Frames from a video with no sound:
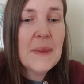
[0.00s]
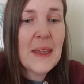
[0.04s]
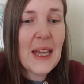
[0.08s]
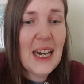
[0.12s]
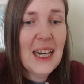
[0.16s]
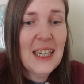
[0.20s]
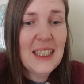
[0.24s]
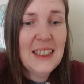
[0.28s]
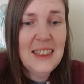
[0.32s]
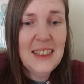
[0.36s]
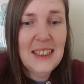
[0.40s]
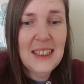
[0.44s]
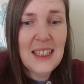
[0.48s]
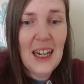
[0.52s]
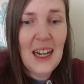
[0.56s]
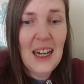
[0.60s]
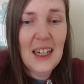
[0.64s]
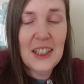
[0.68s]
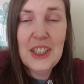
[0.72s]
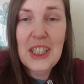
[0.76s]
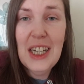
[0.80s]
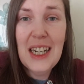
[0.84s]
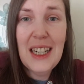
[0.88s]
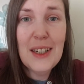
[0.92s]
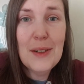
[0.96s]
and
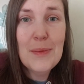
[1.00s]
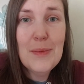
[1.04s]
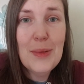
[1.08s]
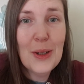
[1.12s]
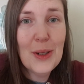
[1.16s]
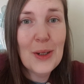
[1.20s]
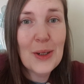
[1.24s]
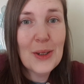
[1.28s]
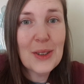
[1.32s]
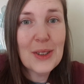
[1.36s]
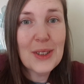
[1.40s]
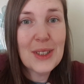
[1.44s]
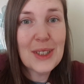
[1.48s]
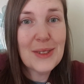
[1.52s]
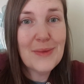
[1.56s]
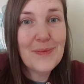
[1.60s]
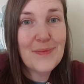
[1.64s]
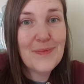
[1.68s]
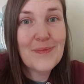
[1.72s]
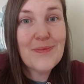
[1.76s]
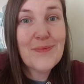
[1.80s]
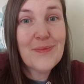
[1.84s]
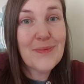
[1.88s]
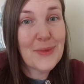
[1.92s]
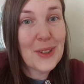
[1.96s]
a chatterbox,
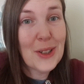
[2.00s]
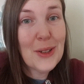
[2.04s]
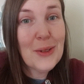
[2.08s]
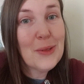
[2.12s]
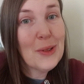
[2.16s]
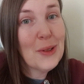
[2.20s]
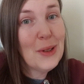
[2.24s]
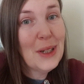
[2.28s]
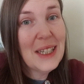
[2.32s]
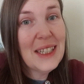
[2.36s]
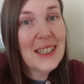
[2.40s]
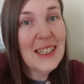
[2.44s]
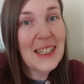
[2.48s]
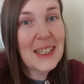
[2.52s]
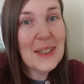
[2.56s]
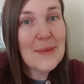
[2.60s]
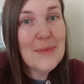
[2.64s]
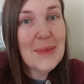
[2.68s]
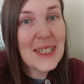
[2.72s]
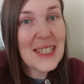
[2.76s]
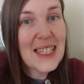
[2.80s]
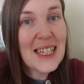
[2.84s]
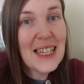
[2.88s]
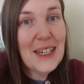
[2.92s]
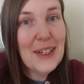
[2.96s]
quite like
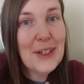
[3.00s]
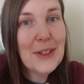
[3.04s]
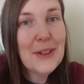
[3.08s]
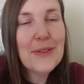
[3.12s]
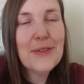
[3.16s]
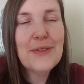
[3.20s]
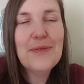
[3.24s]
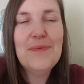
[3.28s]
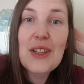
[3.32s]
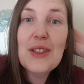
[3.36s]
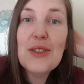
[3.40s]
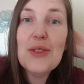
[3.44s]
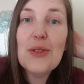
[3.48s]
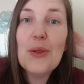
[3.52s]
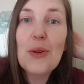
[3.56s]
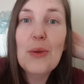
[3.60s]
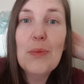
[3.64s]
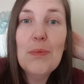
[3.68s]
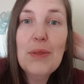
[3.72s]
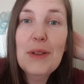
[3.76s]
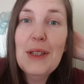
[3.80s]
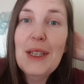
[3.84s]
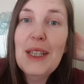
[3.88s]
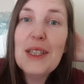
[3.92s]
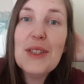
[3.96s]
myself. So
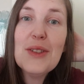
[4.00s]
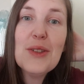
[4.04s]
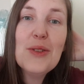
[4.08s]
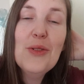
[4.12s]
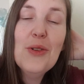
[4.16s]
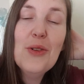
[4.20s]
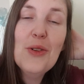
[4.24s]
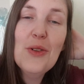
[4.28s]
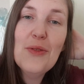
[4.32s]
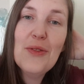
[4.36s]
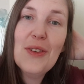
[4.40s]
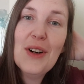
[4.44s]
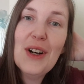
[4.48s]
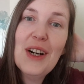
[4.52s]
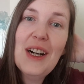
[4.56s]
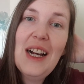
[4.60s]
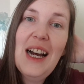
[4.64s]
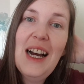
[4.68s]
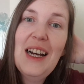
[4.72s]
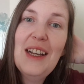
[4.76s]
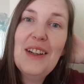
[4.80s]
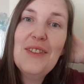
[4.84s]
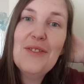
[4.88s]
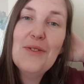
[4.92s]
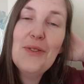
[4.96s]
please go over
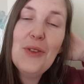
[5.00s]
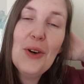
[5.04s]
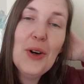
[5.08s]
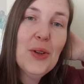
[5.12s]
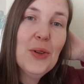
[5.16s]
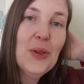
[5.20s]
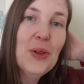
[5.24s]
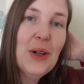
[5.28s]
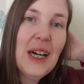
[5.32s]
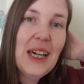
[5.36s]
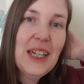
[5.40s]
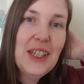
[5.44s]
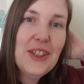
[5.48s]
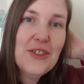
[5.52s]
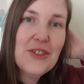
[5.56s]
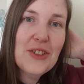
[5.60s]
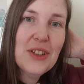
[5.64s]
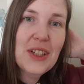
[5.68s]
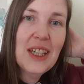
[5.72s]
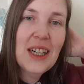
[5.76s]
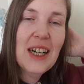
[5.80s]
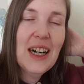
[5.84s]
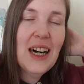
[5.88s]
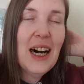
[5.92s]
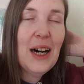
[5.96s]
and follow
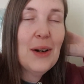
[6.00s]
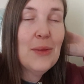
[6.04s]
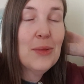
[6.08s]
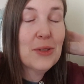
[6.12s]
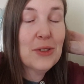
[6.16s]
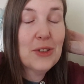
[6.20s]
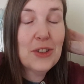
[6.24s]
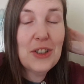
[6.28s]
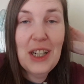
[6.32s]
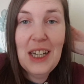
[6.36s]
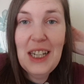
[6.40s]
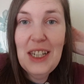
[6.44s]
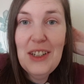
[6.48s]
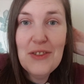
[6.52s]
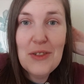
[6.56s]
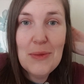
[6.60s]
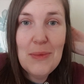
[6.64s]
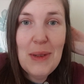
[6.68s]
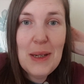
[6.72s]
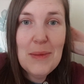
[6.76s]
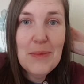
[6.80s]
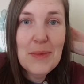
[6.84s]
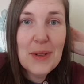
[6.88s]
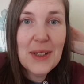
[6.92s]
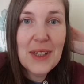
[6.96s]
Andrea. I will try and
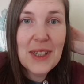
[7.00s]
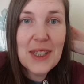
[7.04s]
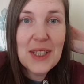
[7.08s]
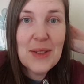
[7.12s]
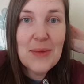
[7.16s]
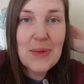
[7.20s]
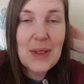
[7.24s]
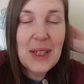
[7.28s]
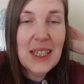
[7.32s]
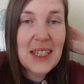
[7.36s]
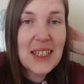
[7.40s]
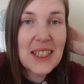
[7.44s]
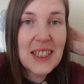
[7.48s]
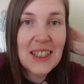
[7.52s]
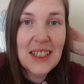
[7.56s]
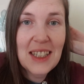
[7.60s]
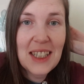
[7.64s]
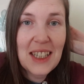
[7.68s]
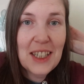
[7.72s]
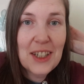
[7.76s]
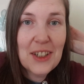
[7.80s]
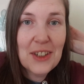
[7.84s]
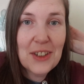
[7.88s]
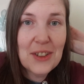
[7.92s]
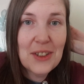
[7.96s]
remember this week to
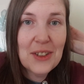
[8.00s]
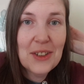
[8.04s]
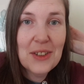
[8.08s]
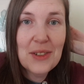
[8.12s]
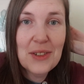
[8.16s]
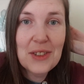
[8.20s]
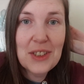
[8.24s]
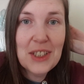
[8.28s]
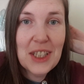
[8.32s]
link her